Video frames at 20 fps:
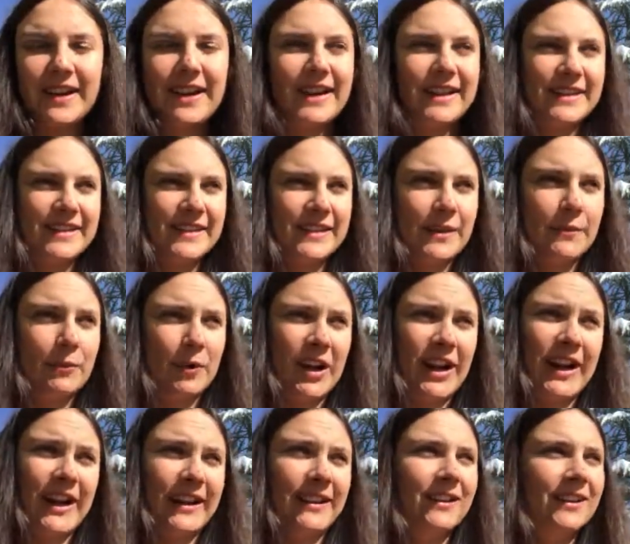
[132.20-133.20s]
in some
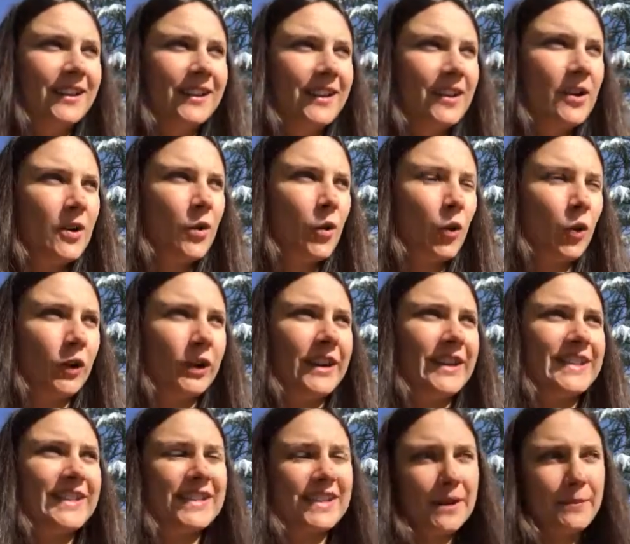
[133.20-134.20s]
way or
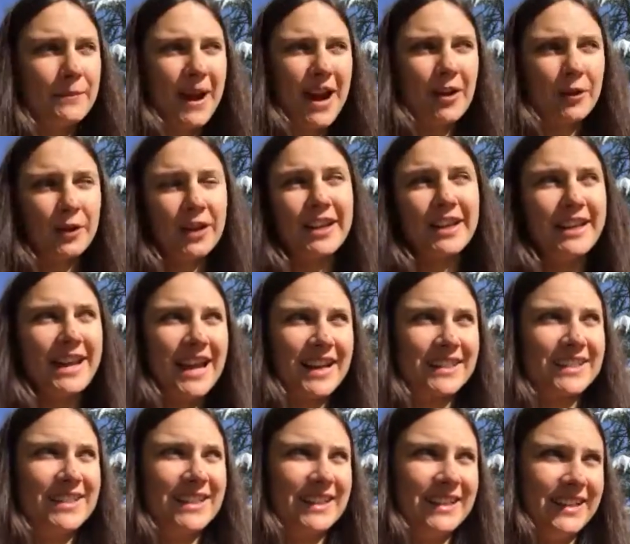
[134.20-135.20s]
is somehow
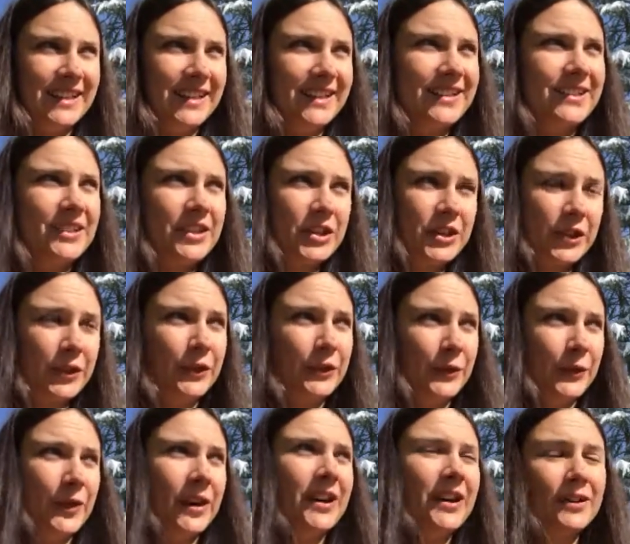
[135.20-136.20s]
connected
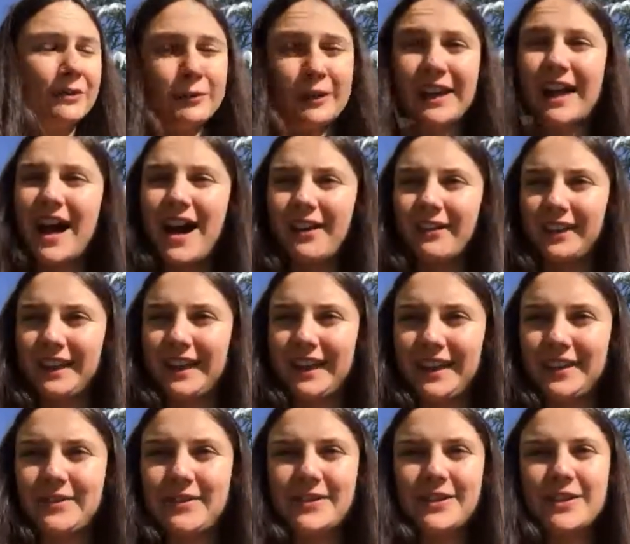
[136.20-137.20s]
to reality.